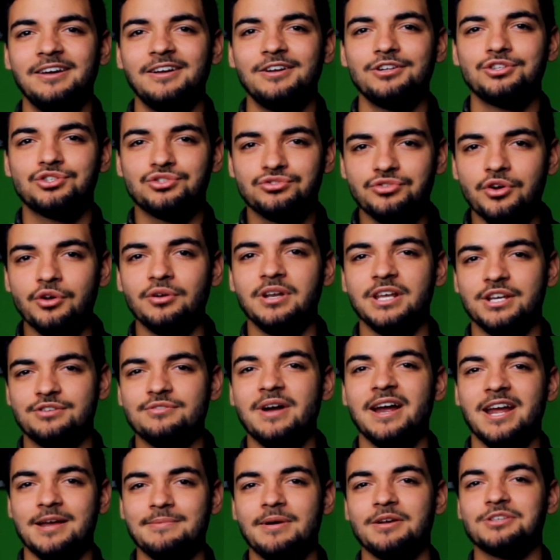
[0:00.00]

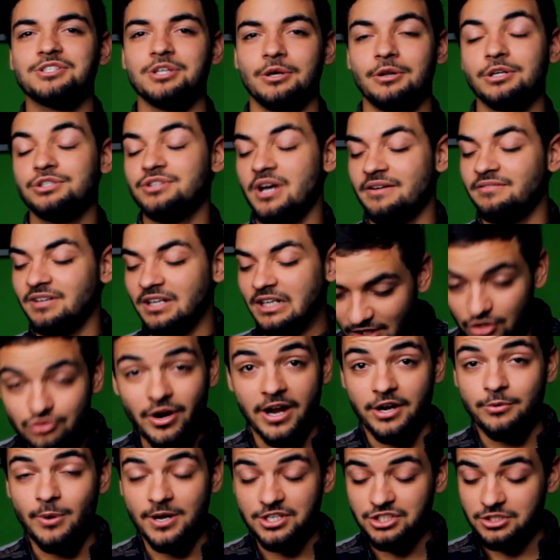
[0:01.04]
great about solo traveling.
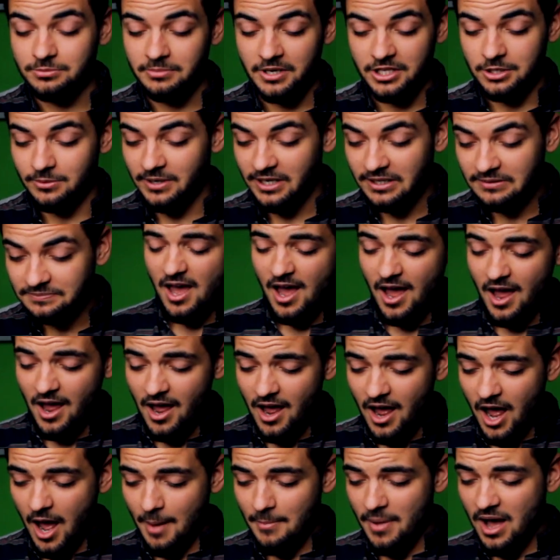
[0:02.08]
Great question, by the way.
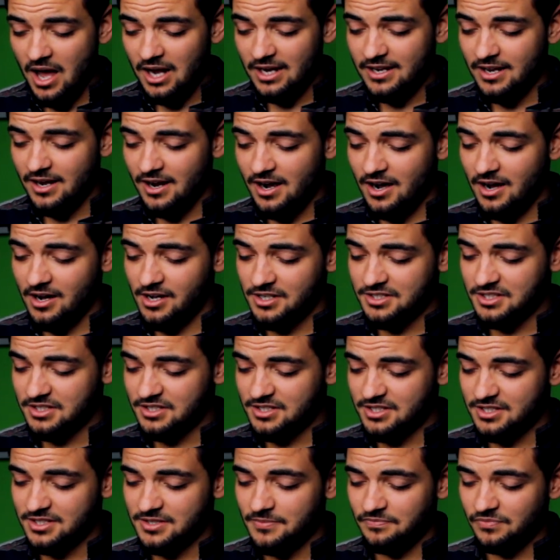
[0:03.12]
Amalia
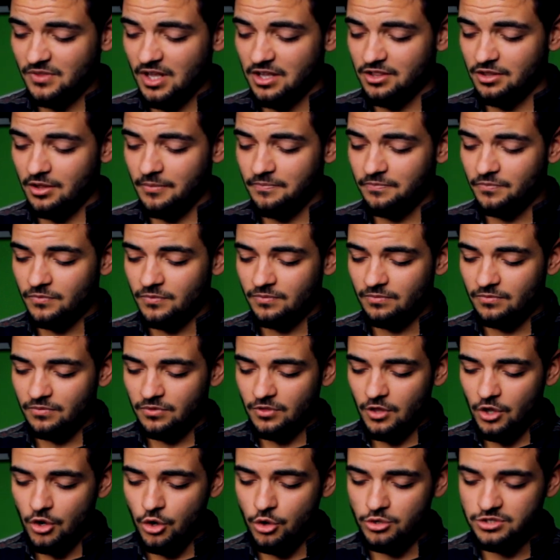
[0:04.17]
asks,
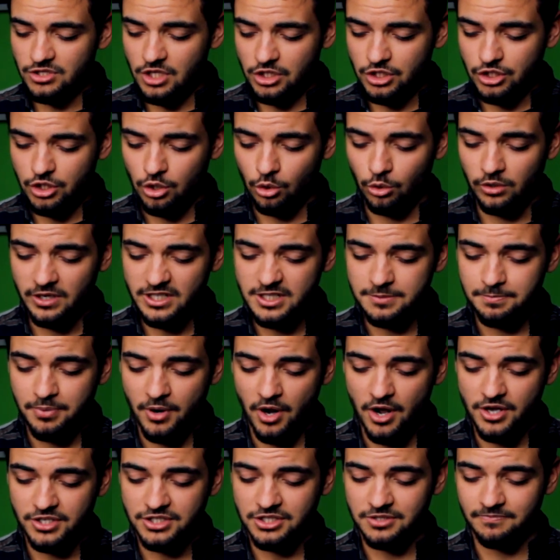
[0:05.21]
who's the coolest
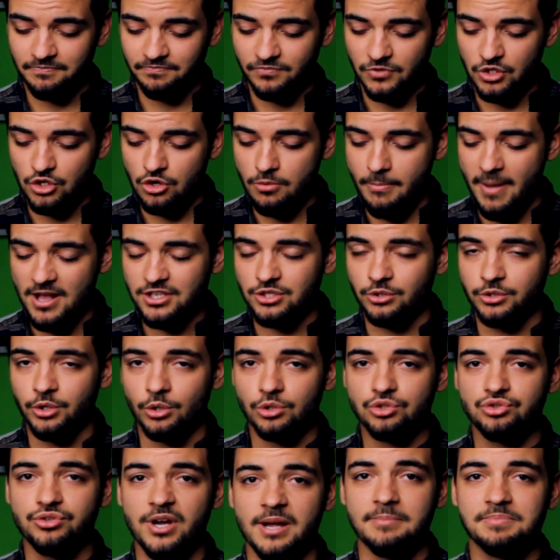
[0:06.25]
person you met on your
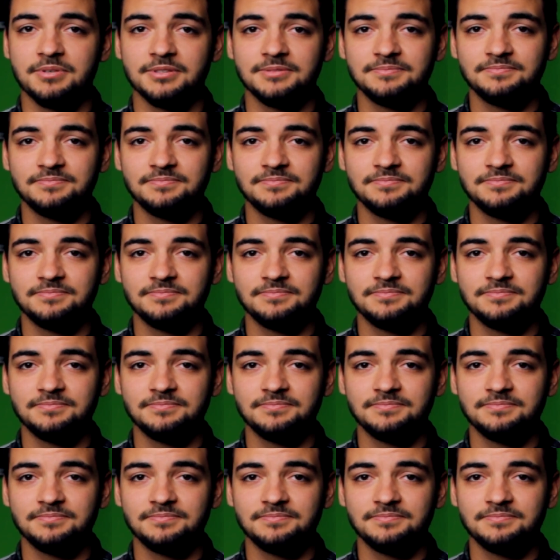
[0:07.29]
trip?